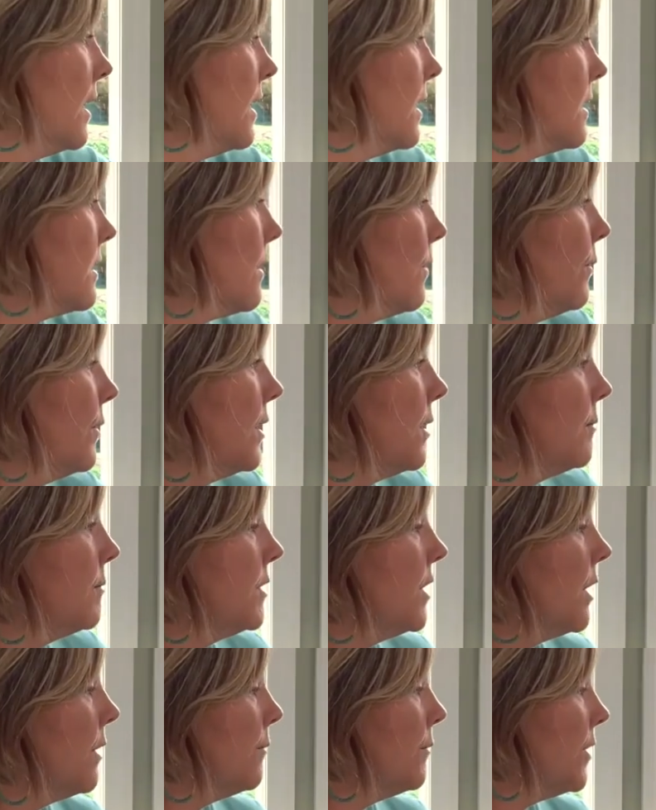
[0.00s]
So when I'm
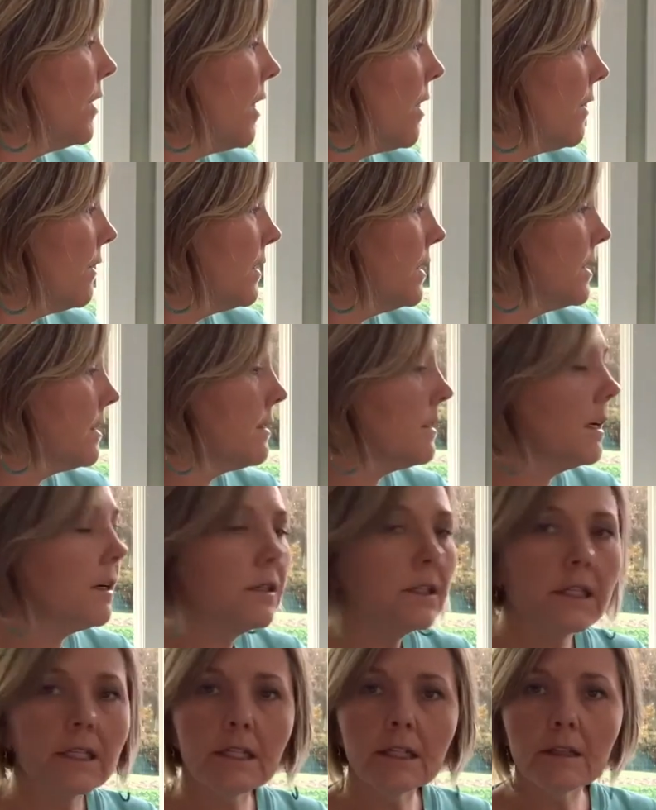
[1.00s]
done with all this, I'll
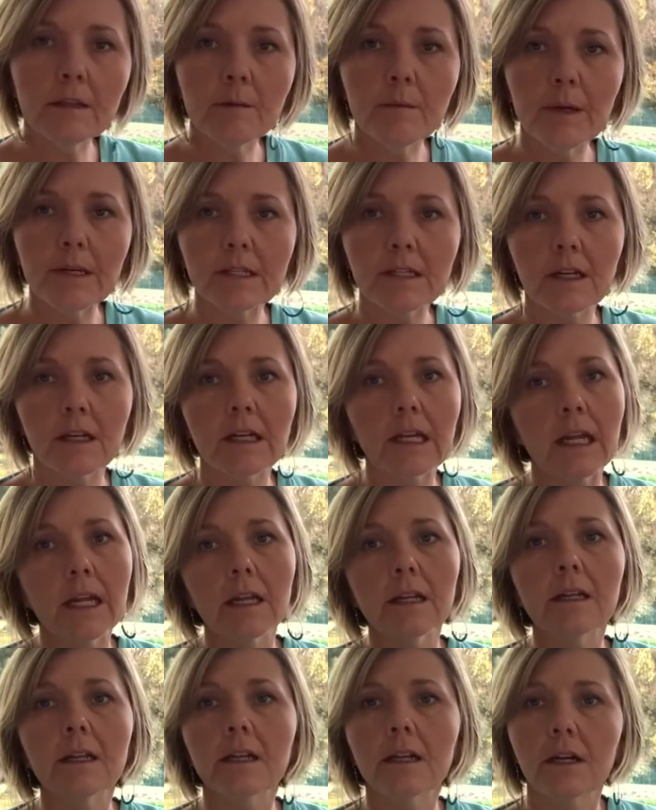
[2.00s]
clean it the best I
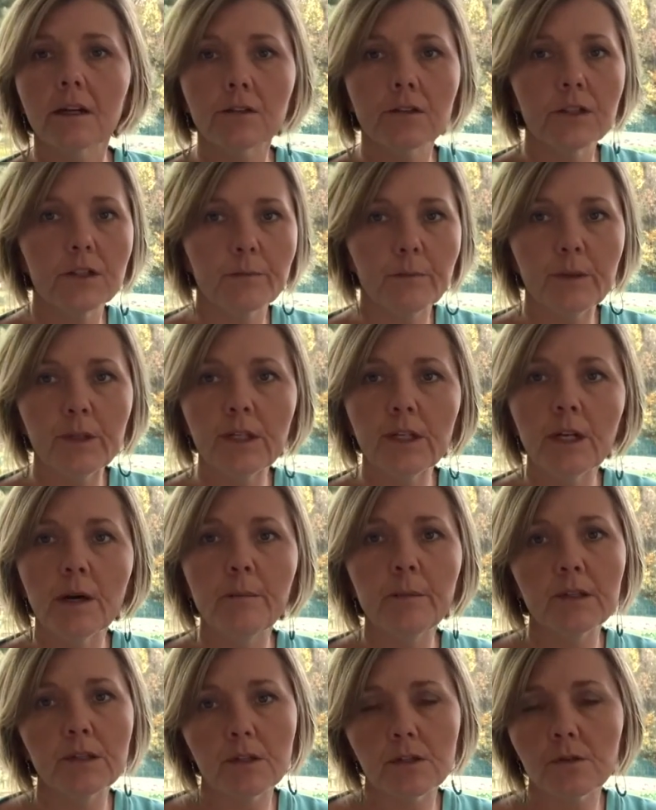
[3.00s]
can and I'll just put it up
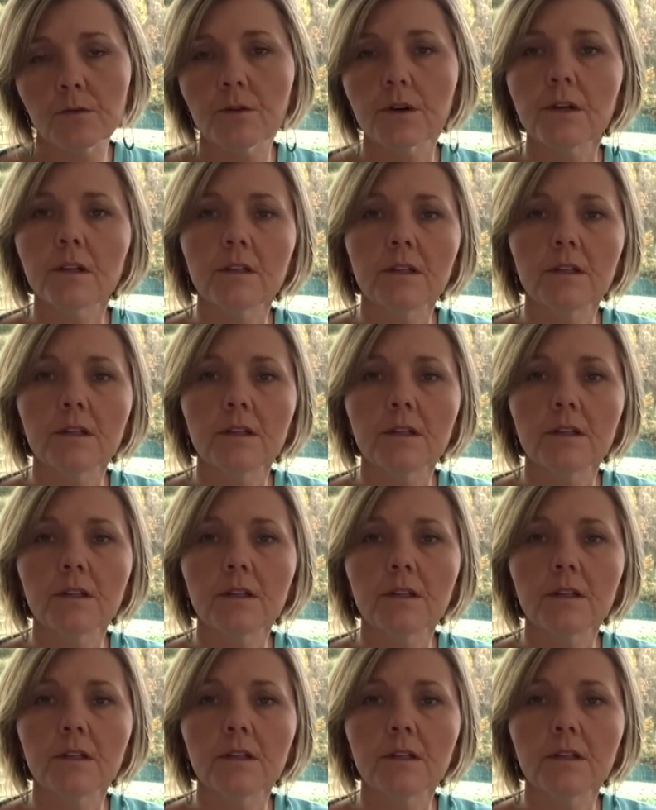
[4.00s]
and store it.